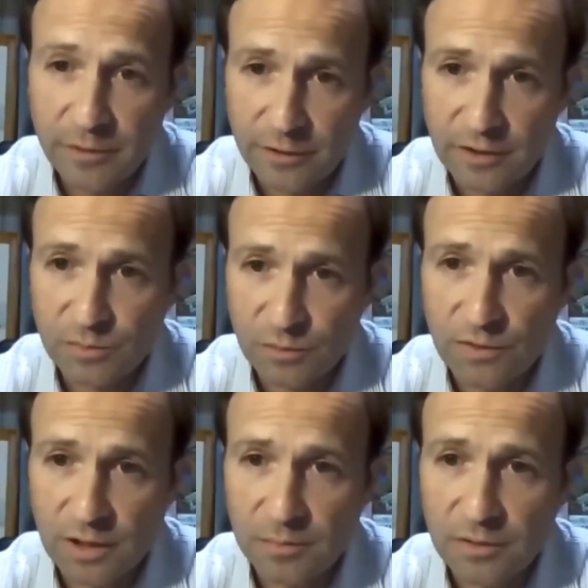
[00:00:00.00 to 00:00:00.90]
Michigan's
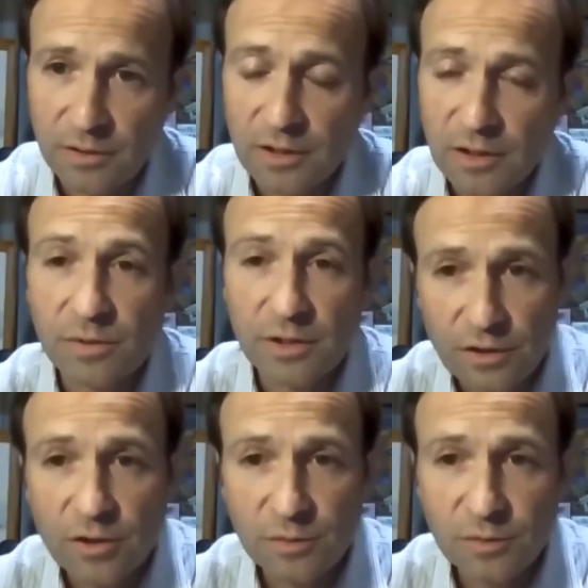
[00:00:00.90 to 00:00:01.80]
primaries moved up.
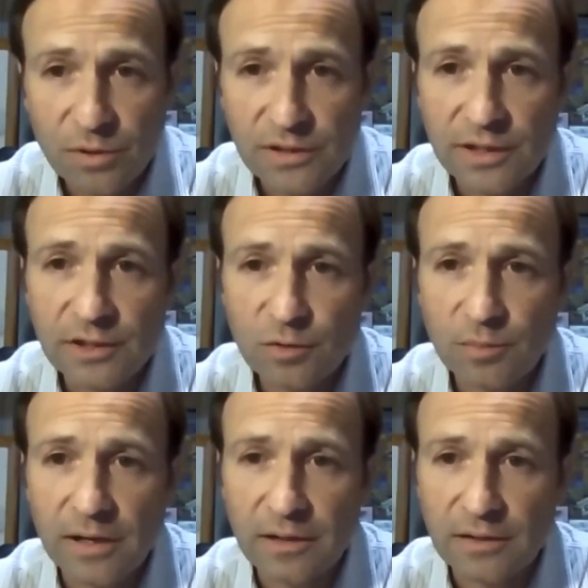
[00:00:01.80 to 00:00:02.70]
But in terms
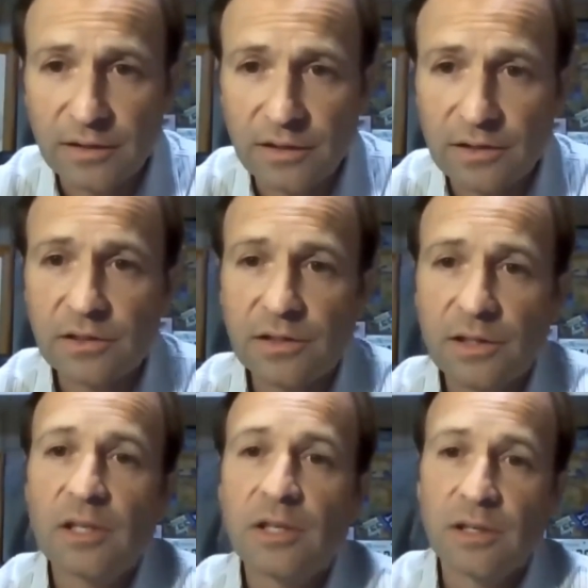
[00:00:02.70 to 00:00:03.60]
of presidential
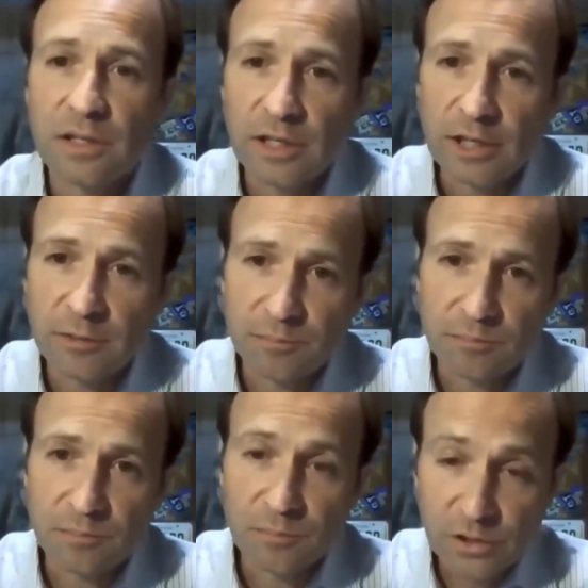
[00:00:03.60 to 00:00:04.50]
politics,
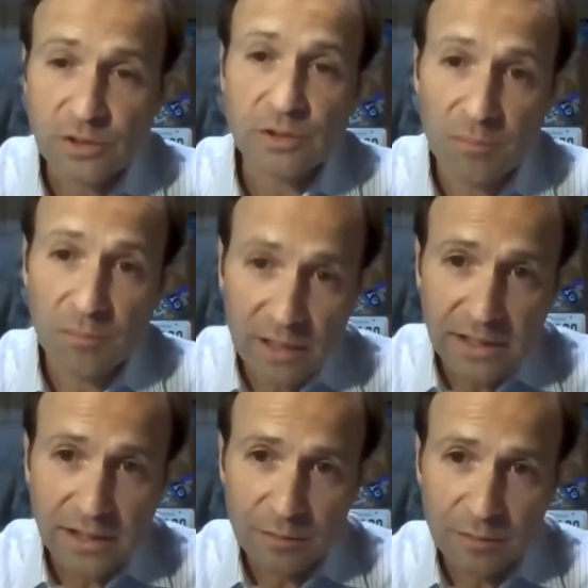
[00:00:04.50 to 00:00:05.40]

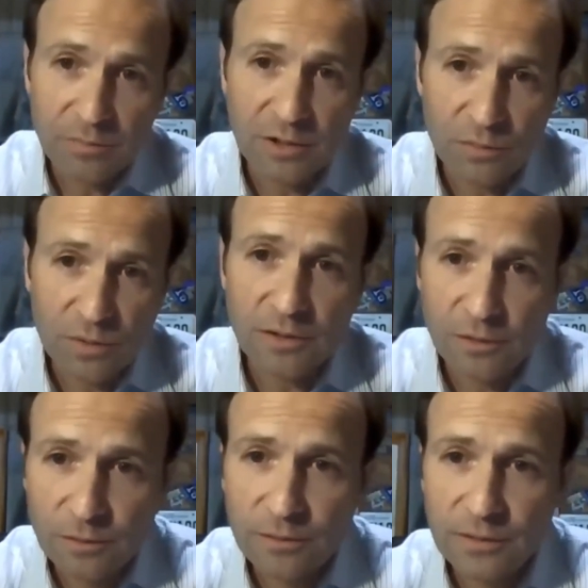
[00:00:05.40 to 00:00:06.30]
Michigan might end
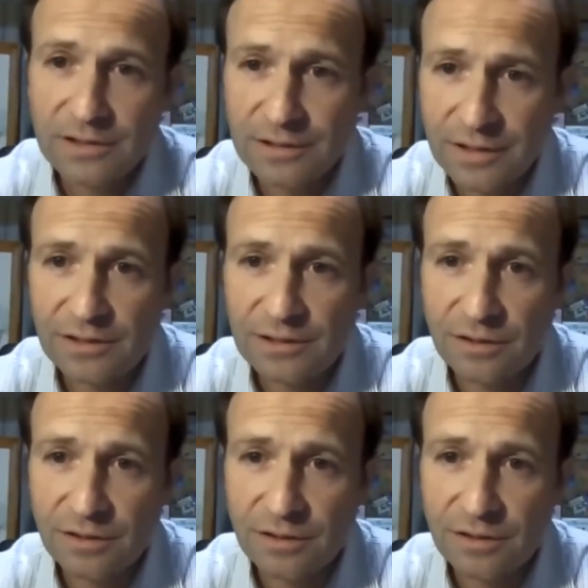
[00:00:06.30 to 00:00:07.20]
up being one of the
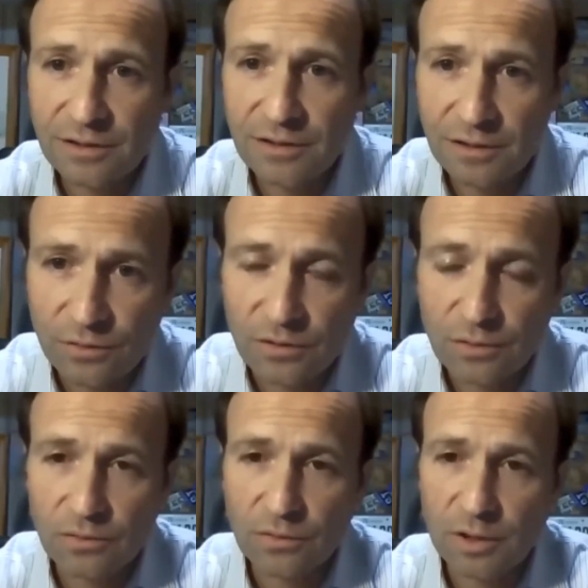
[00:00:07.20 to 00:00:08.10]
earliest states in
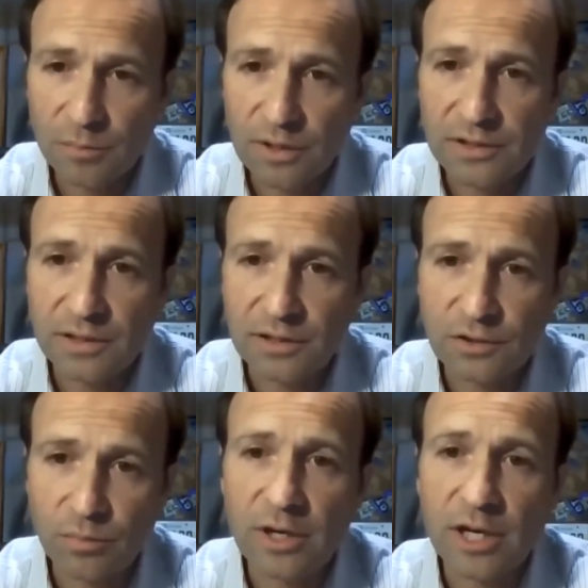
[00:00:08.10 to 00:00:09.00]
the country to
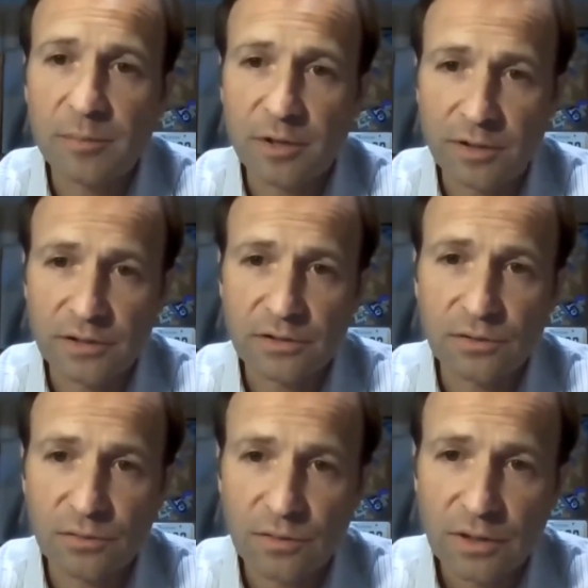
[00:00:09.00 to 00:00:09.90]
hold a
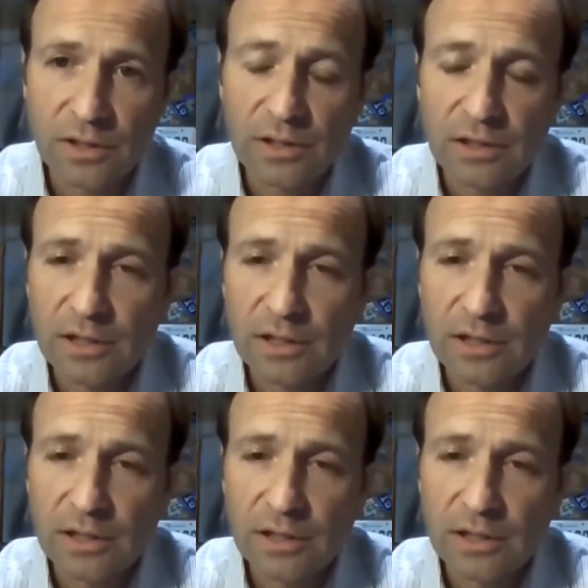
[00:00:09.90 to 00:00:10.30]
presidential primary.